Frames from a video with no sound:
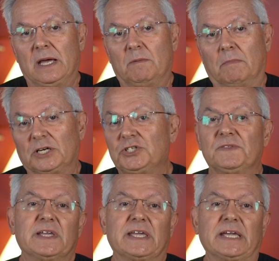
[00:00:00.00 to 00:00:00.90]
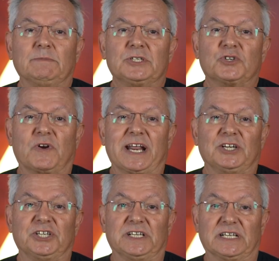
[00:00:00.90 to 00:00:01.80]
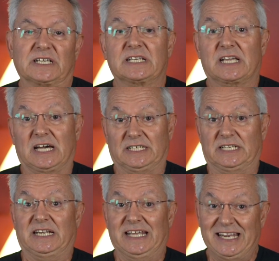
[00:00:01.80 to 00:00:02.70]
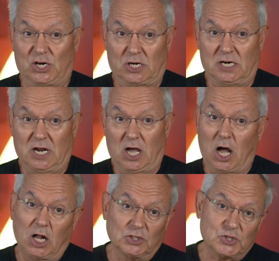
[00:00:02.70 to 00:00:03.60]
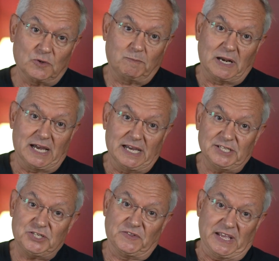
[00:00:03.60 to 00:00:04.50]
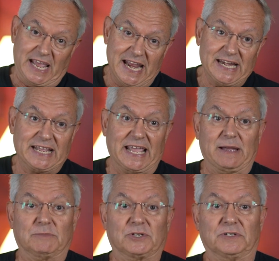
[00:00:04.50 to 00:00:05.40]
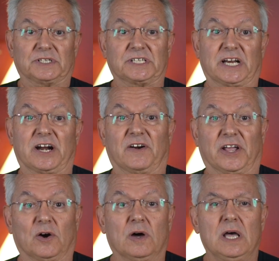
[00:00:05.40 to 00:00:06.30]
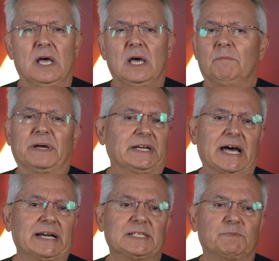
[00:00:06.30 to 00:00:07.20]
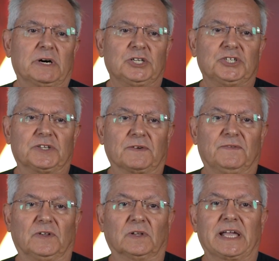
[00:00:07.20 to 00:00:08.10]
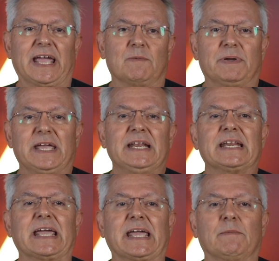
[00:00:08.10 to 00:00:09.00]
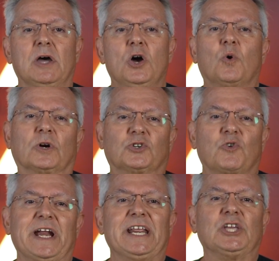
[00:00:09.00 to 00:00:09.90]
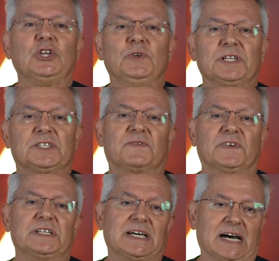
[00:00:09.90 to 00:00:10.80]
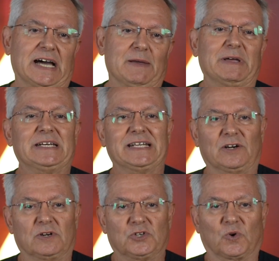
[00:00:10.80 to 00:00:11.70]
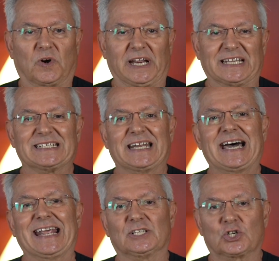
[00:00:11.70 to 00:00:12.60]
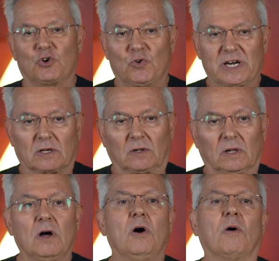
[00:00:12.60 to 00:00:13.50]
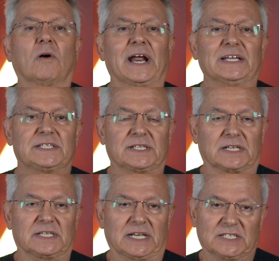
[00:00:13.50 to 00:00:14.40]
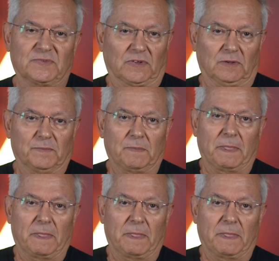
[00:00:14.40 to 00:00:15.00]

Much of the game strategy discussed here also applies to the 8-game turn scenario, but not as much to the full campaign game where trading units for time and territory is not as critical or as successful.